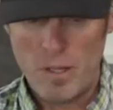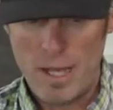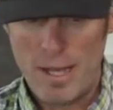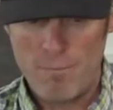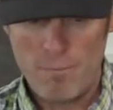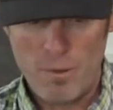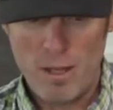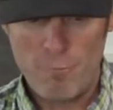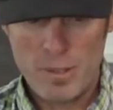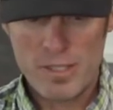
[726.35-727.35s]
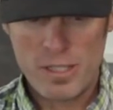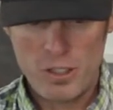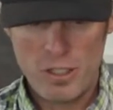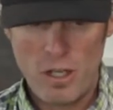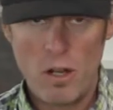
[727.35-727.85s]
um, of
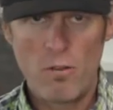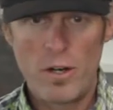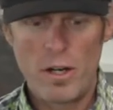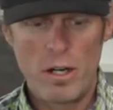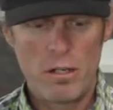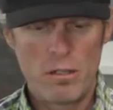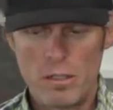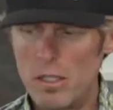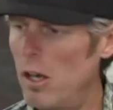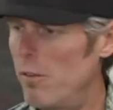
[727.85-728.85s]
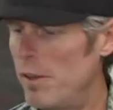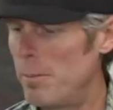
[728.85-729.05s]
position over, over the